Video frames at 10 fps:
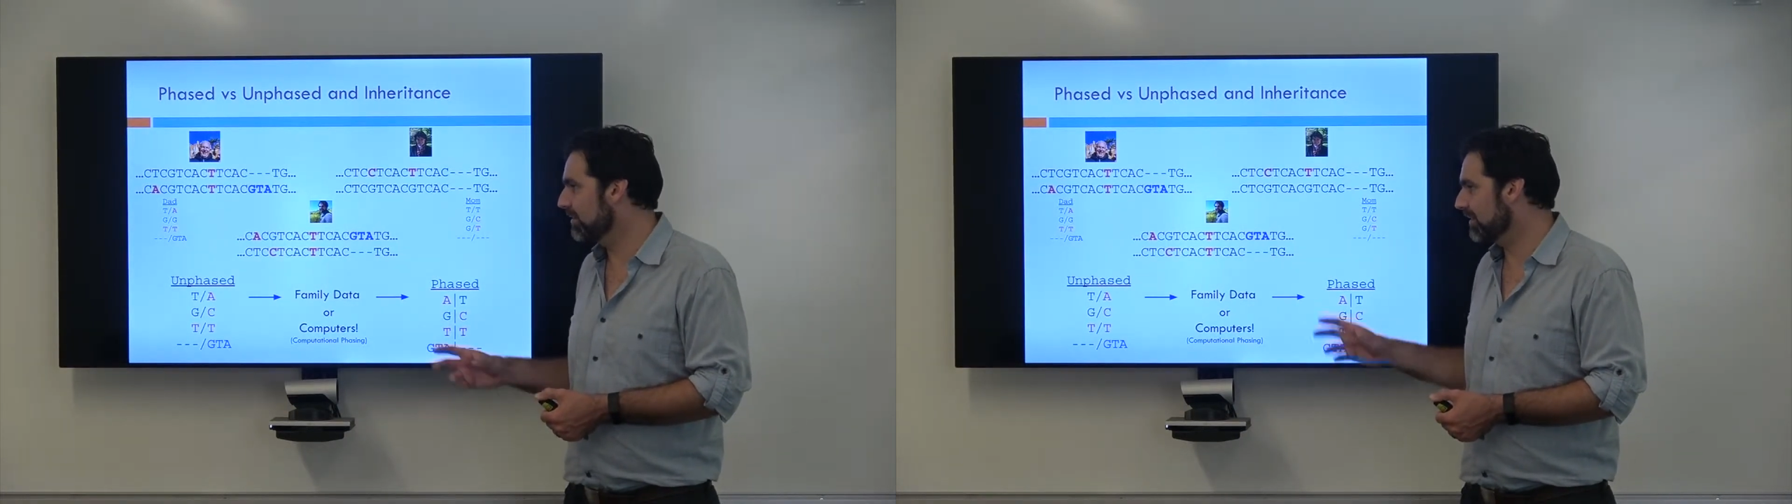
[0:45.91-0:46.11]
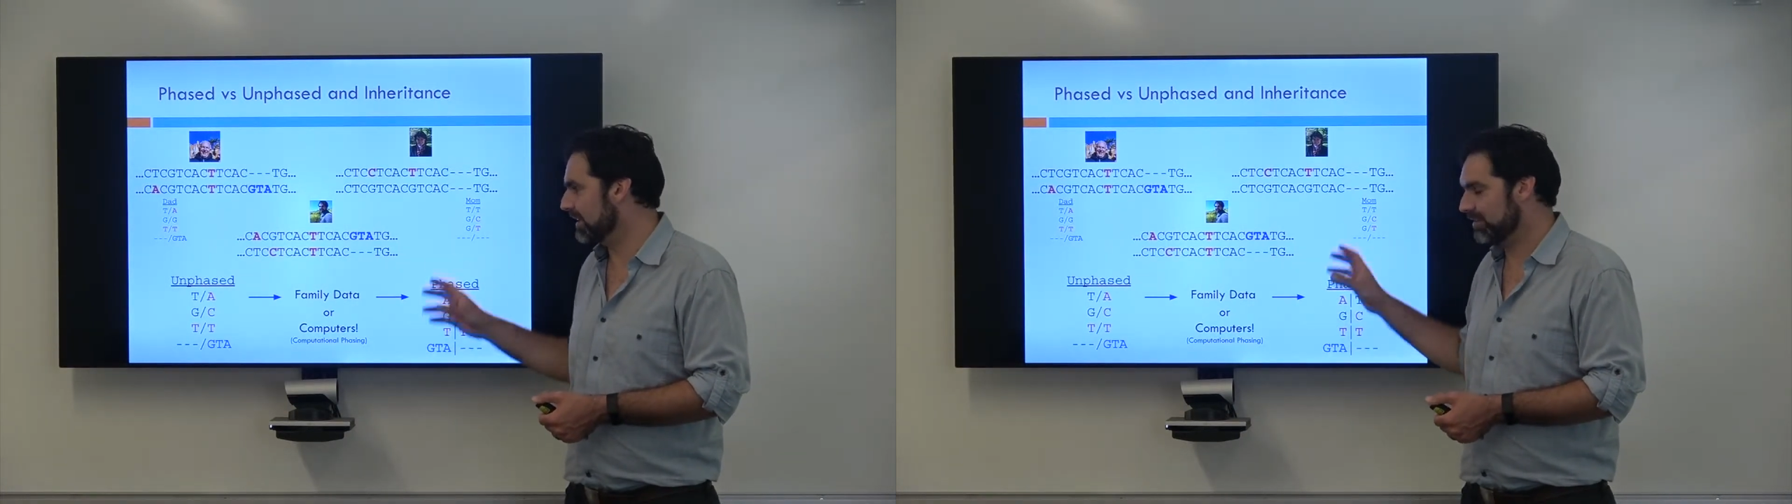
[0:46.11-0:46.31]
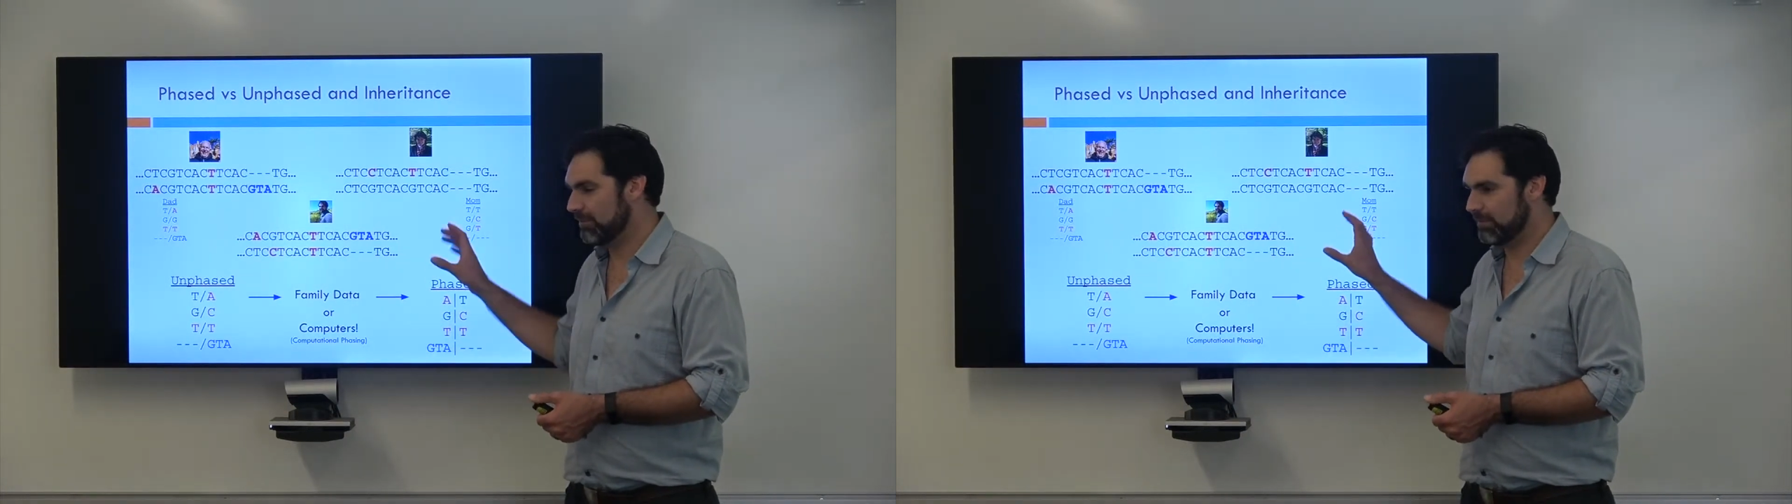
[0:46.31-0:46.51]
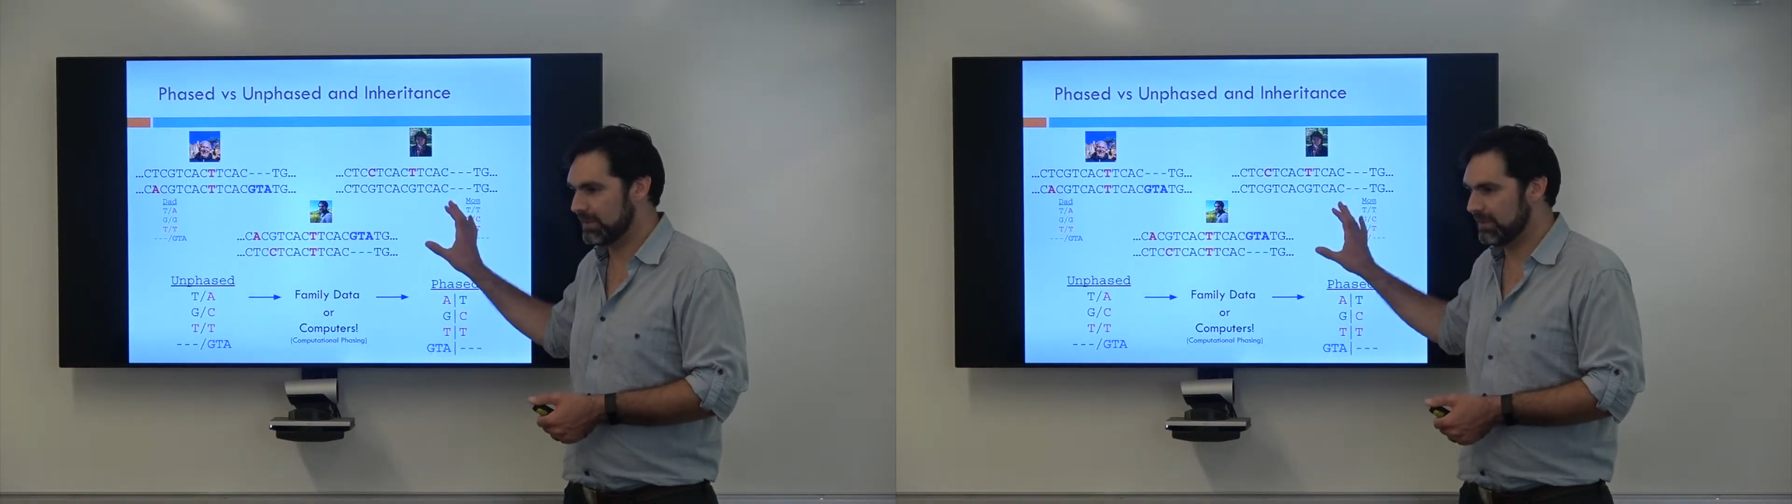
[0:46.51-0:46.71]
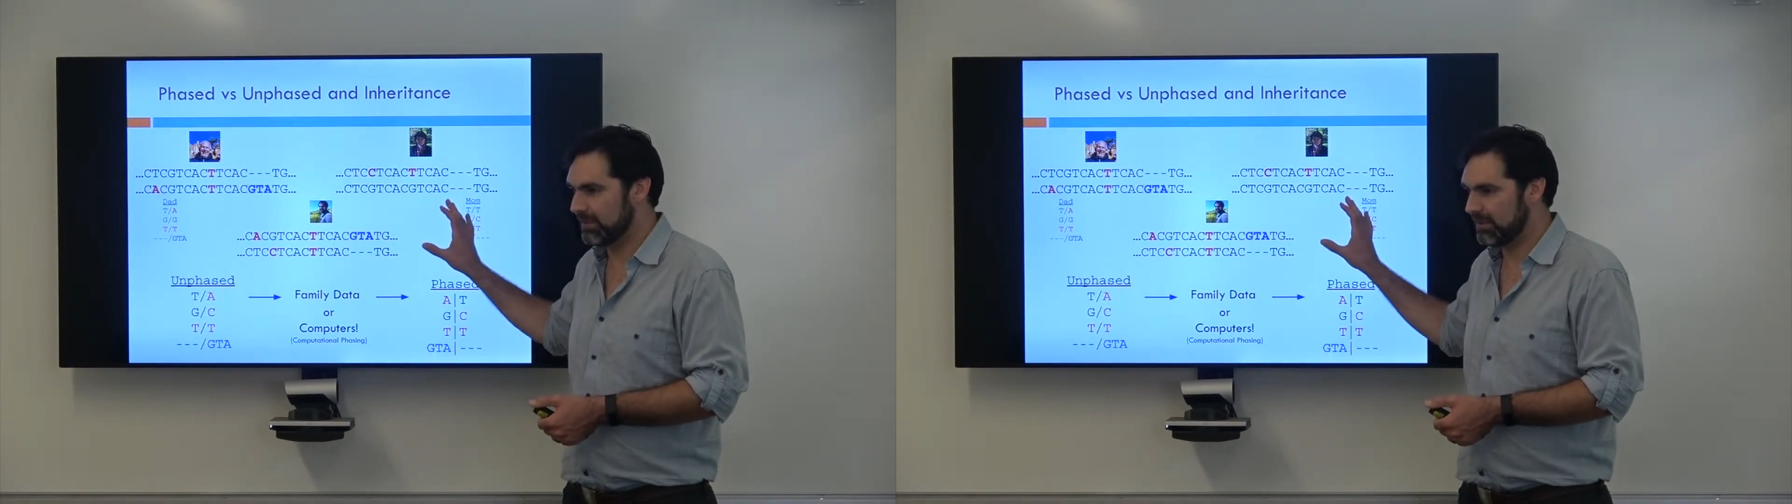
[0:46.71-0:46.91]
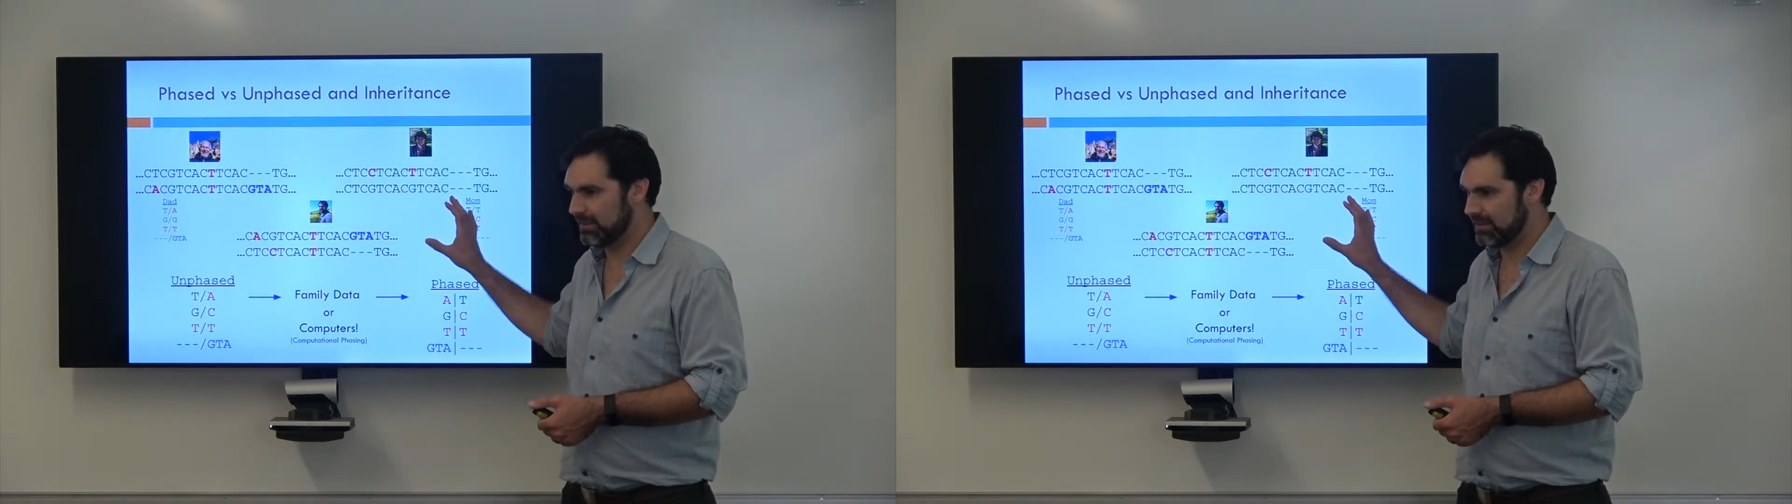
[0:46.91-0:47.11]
it's actually really